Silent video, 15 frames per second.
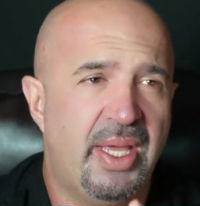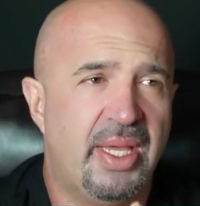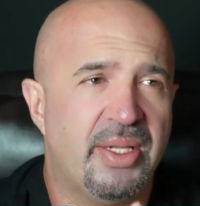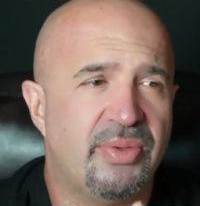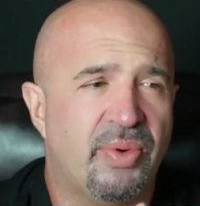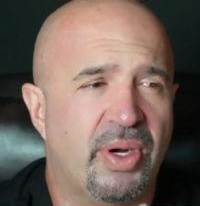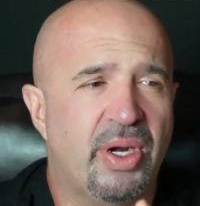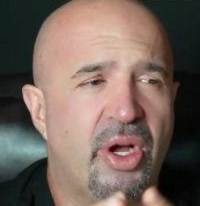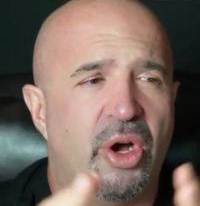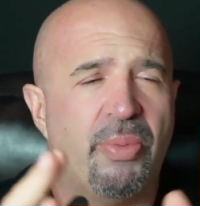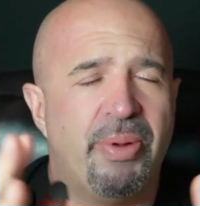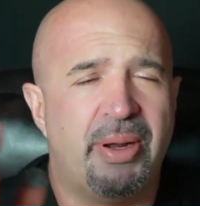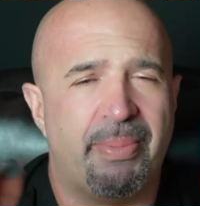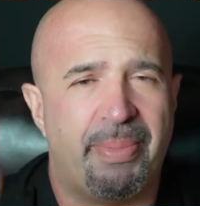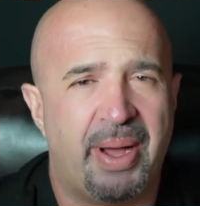is we're going to
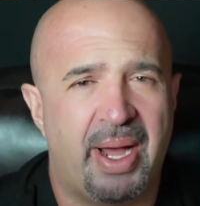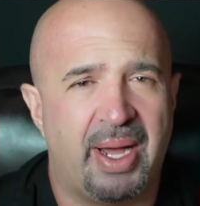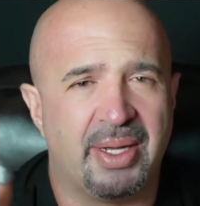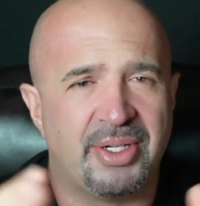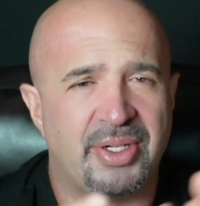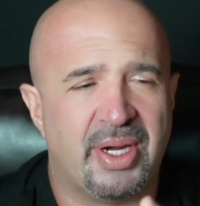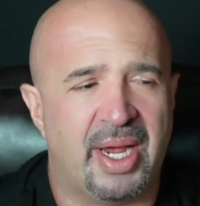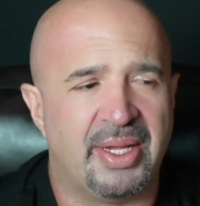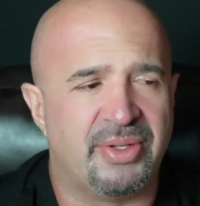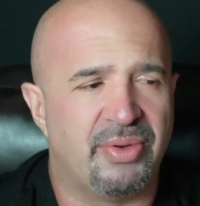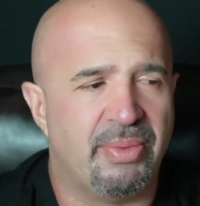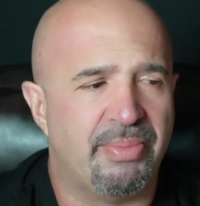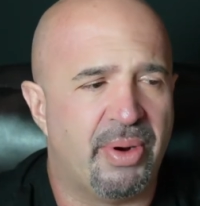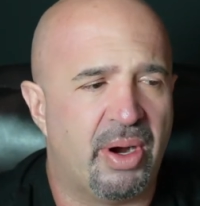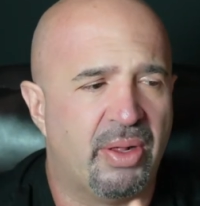open up posh ice
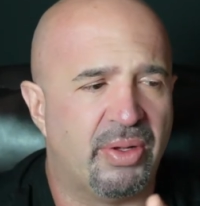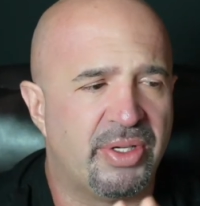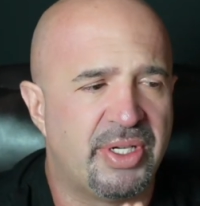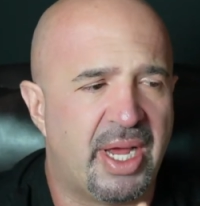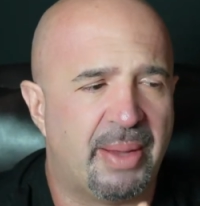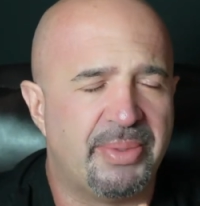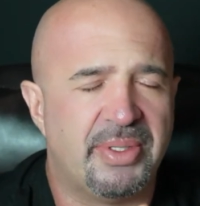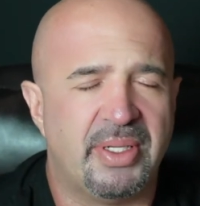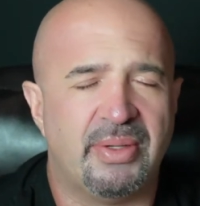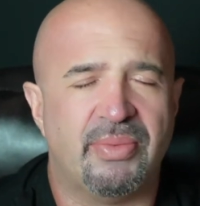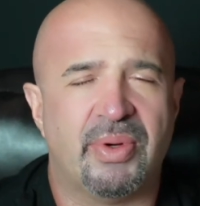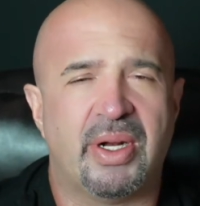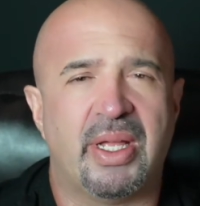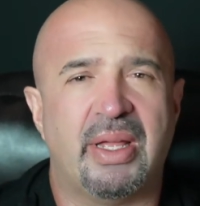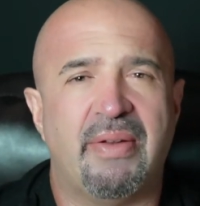cream parlor shops and
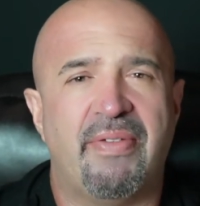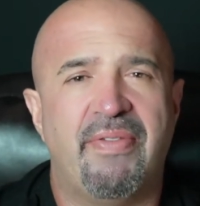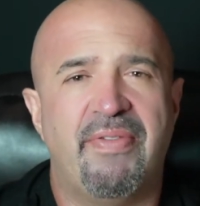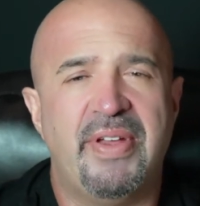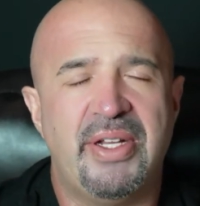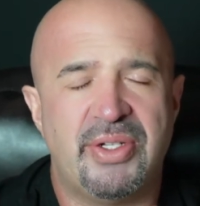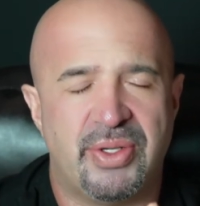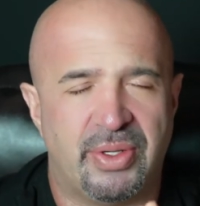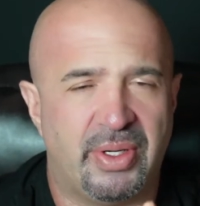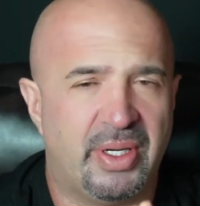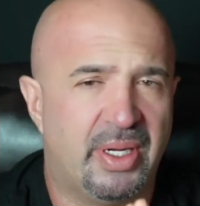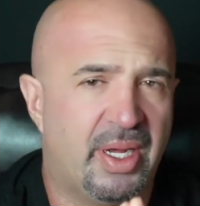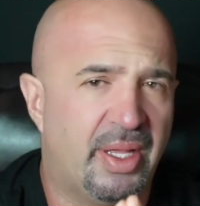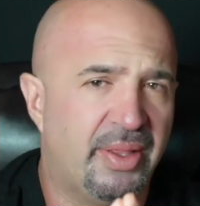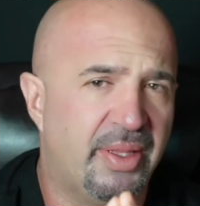we're going to get featured
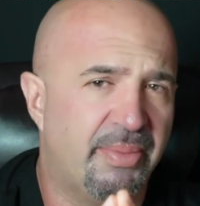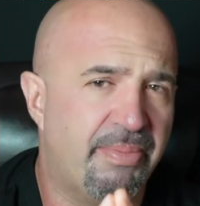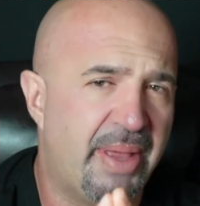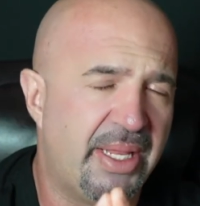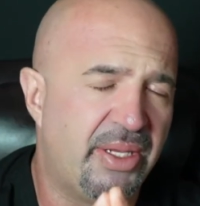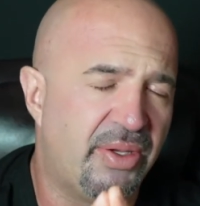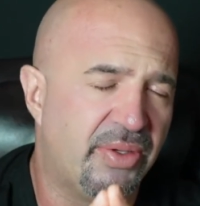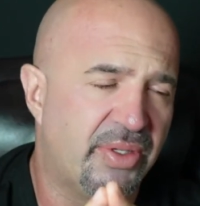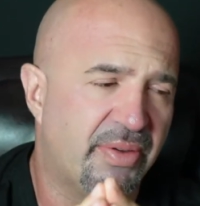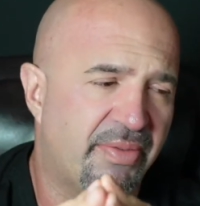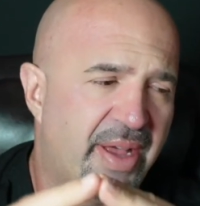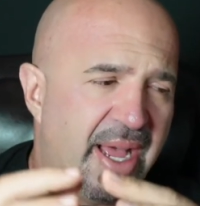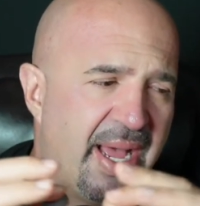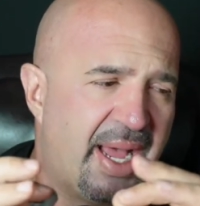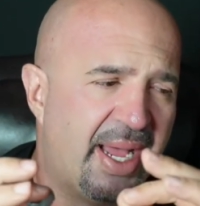on the menus of
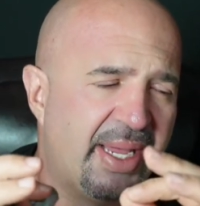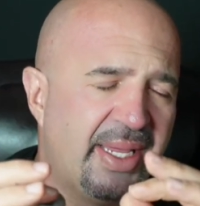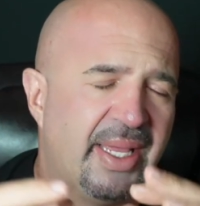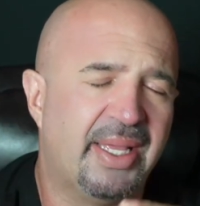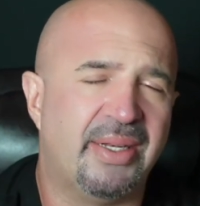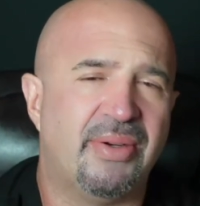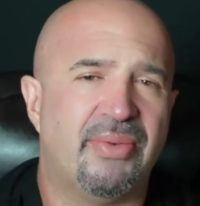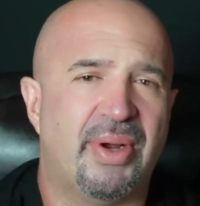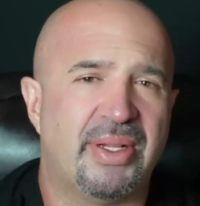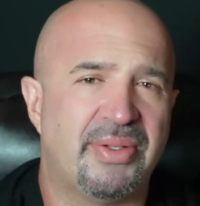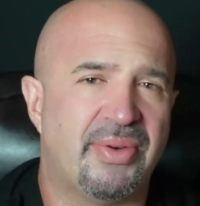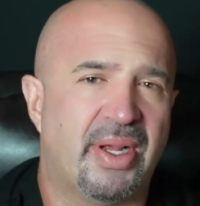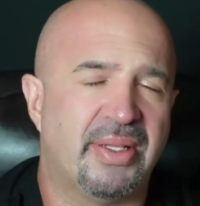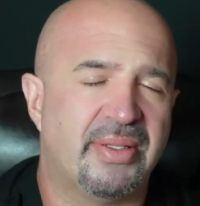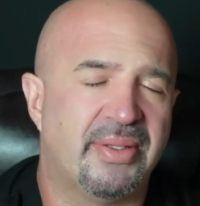high end
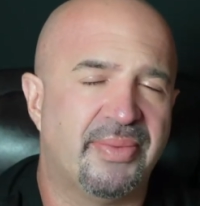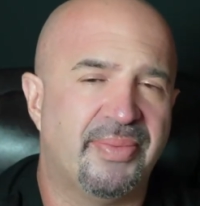restaurants.